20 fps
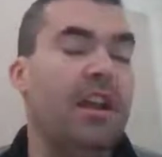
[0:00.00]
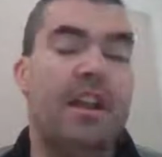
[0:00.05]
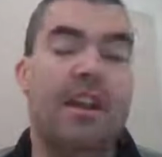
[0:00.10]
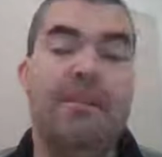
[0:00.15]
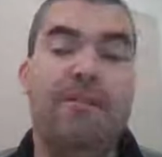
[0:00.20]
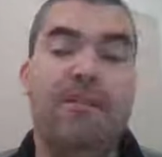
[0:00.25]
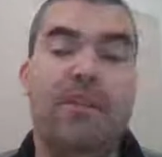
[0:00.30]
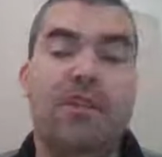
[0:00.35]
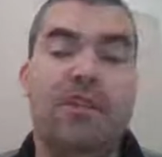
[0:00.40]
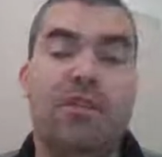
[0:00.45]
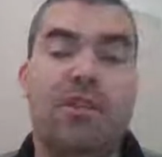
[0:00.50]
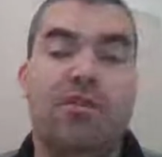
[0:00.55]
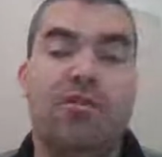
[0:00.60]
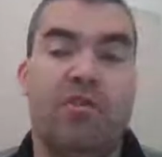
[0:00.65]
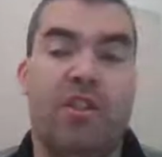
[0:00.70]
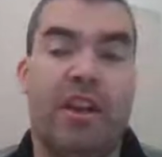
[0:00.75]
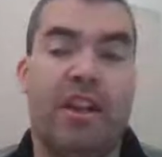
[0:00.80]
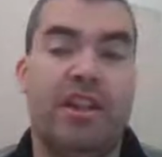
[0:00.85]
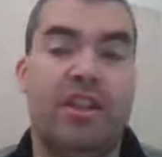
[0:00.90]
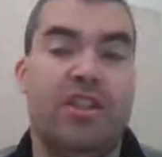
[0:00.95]
if your
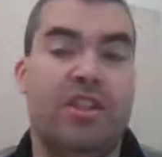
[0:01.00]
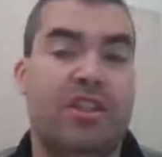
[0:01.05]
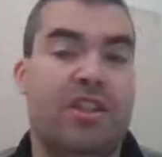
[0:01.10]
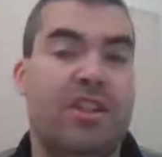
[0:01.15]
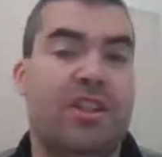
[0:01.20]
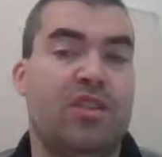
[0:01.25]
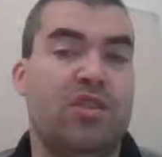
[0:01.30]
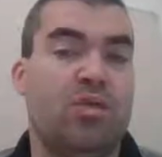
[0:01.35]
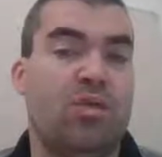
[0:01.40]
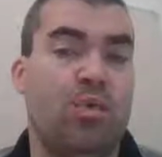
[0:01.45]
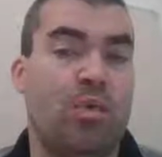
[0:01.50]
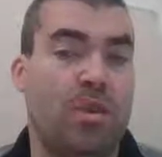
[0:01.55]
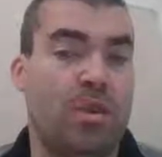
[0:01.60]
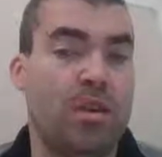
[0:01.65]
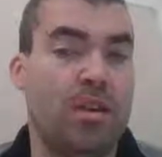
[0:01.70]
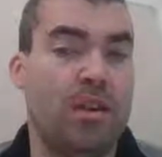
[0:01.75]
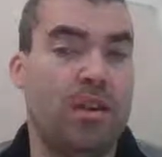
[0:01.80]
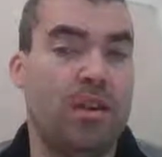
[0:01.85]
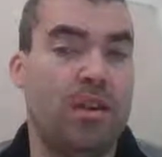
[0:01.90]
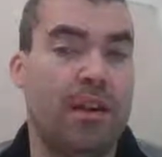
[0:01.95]
array just does
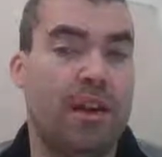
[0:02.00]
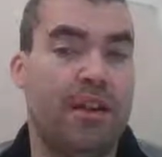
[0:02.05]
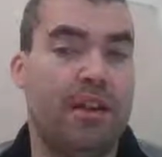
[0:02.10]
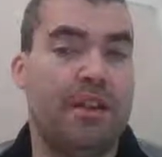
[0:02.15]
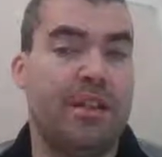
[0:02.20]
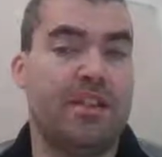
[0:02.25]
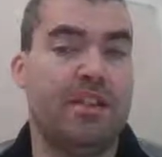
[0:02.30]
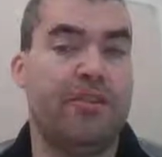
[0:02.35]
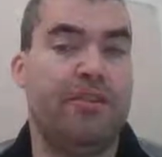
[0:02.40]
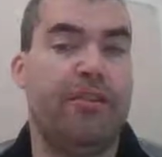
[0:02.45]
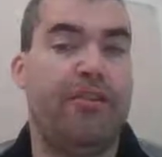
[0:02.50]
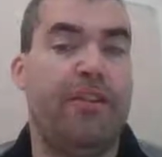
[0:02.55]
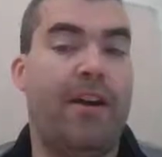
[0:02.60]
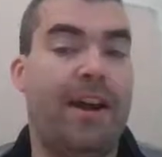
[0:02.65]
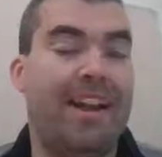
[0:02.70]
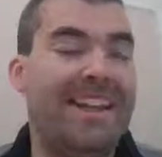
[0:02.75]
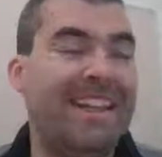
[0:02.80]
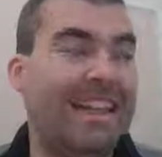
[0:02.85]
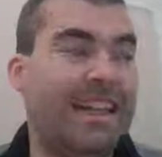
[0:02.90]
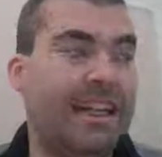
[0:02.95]
work and it doesn't
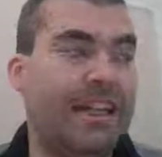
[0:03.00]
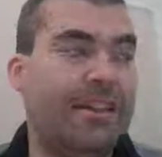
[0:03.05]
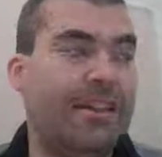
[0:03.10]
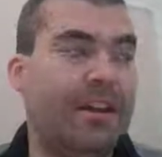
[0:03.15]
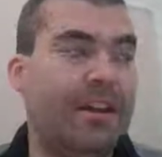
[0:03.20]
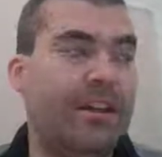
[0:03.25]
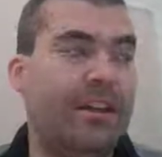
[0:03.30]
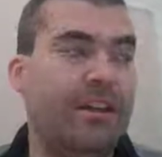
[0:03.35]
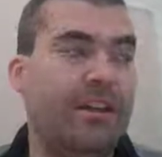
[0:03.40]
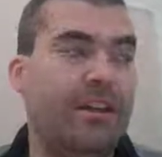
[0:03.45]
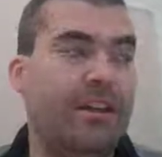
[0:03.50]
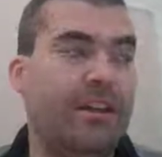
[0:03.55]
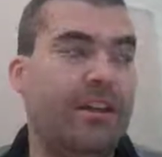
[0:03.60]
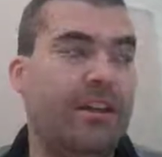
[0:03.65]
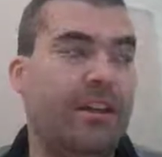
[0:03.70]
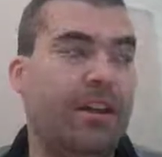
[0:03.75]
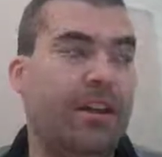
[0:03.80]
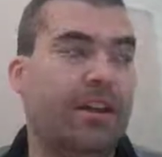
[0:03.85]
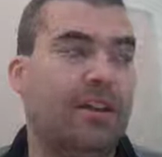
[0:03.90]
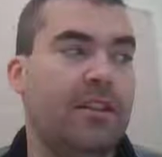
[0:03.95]
find anything,
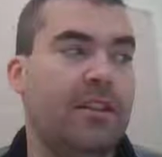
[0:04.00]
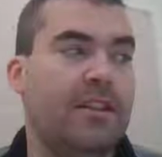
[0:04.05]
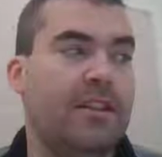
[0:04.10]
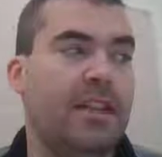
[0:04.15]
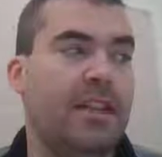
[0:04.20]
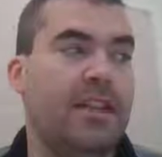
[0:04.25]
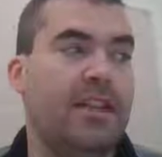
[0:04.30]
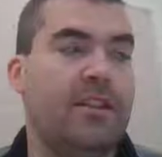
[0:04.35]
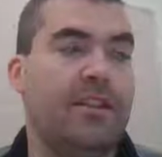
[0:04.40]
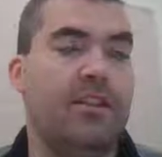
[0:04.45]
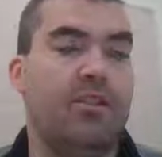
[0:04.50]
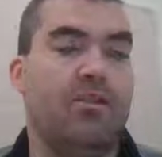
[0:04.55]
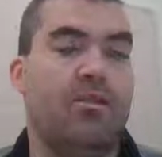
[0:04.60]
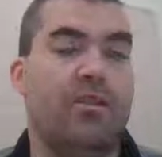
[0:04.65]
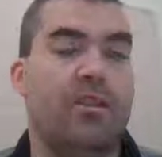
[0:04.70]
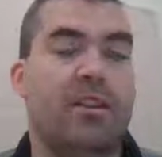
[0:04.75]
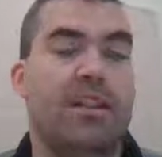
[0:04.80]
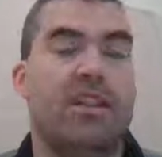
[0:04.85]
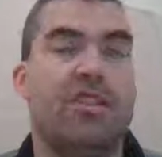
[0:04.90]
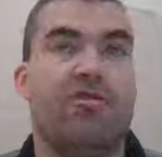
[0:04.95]
like let's say,
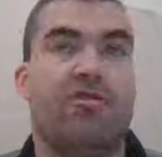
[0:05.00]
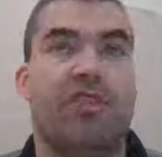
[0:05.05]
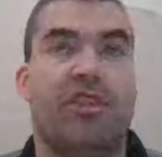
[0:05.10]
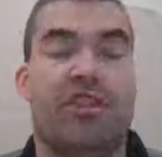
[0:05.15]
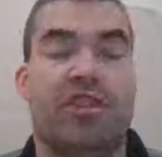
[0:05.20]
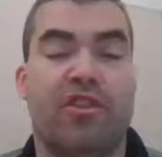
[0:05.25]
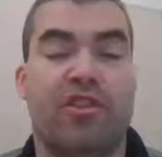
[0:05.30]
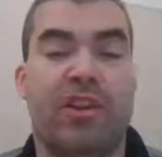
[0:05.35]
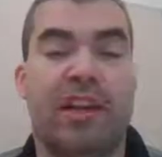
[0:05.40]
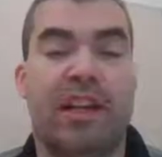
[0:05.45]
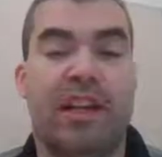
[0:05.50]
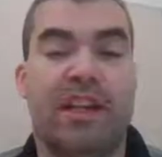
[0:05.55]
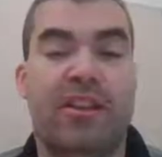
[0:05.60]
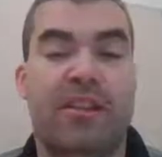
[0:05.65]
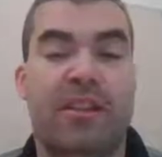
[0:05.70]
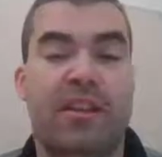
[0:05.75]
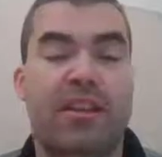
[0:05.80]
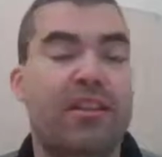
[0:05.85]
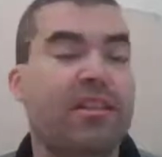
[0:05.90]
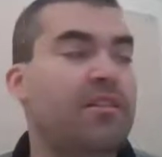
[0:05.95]
or it doesn't return
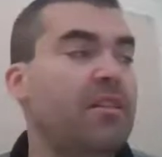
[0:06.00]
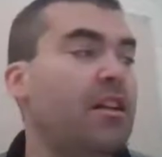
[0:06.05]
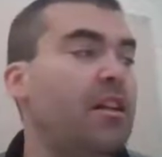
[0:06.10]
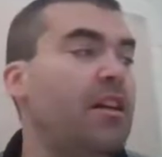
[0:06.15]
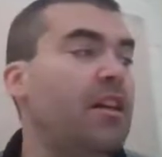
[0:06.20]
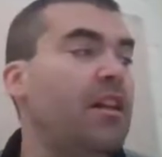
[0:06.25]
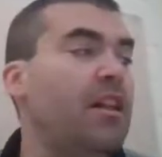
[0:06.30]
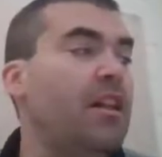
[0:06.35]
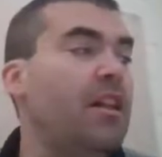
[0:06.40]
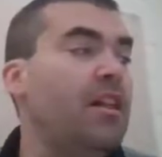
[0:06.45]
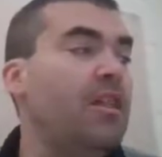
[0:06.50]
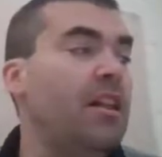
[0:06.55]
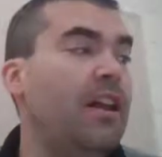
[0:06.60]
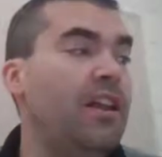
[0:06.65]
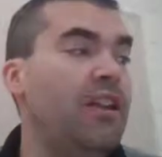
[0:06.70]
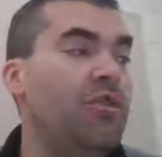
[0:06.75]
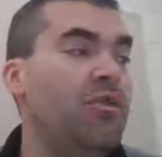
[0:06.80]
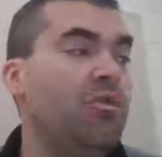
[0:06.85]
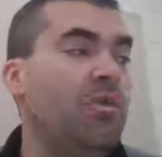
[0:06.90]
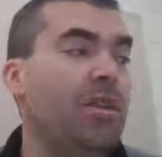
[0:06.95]
anything,
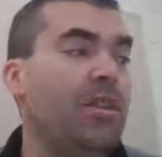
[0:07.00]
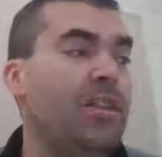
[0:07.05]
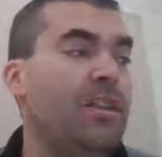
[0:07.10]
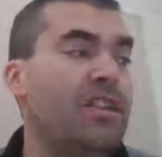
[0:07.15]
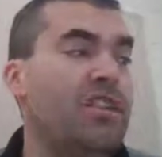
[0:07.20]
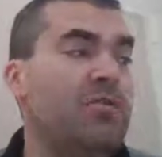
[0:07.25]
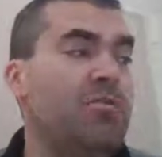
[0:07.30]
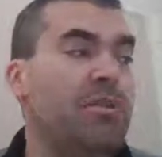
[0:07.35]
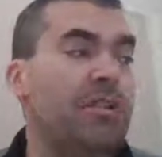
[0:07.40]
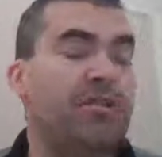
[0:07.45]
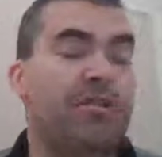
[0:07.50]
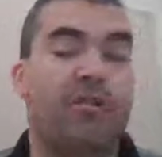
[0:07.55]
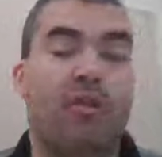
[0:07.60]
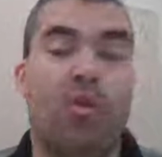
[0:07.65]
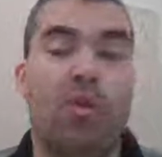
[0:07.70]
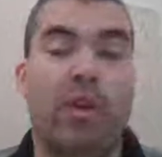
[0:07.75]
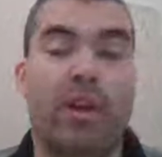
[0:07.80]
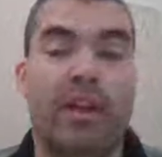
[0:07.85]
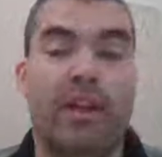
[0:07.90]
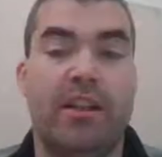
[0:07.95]
then you would want this to be
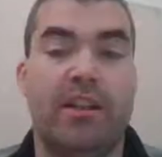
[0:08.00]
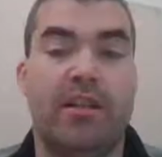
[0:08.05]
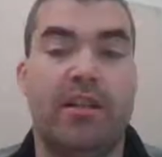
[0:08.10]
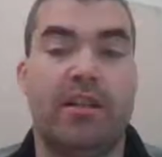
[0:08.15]
void.